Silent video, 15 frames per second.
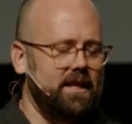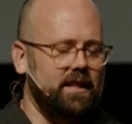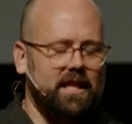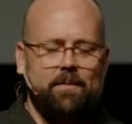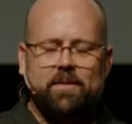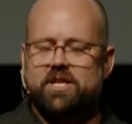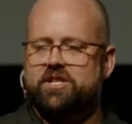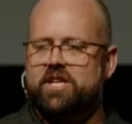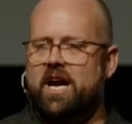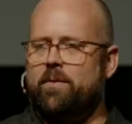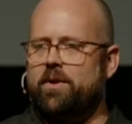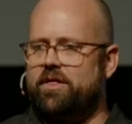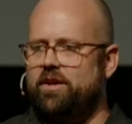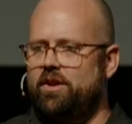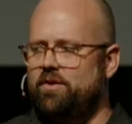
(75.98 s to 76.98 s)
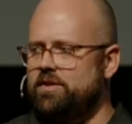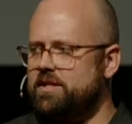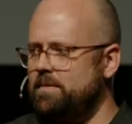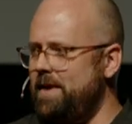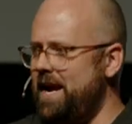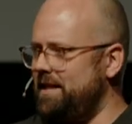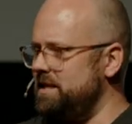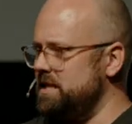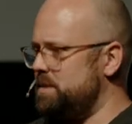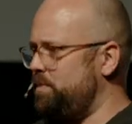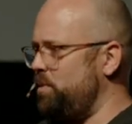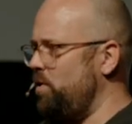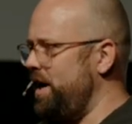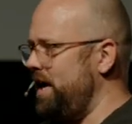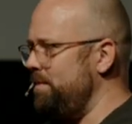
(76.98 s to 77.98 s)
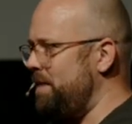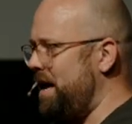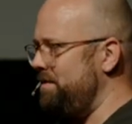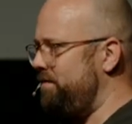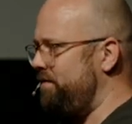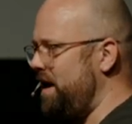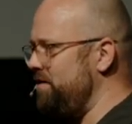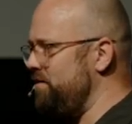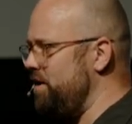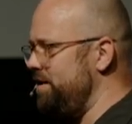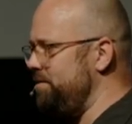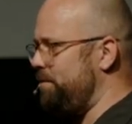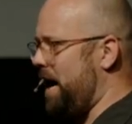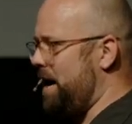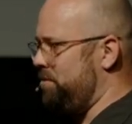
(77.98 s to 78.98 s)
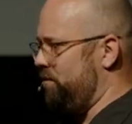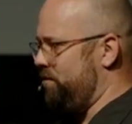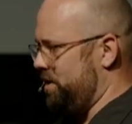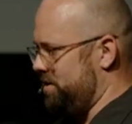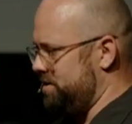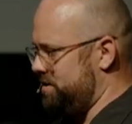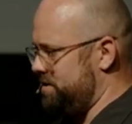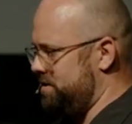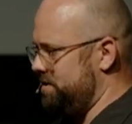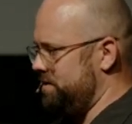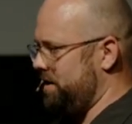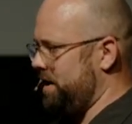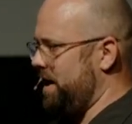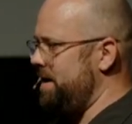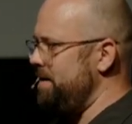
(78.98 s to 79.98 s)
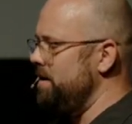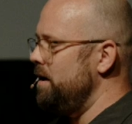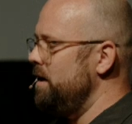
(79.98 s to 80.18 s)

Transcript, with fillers: Let me share with you, to make this point, my favorite Bible verse, okay?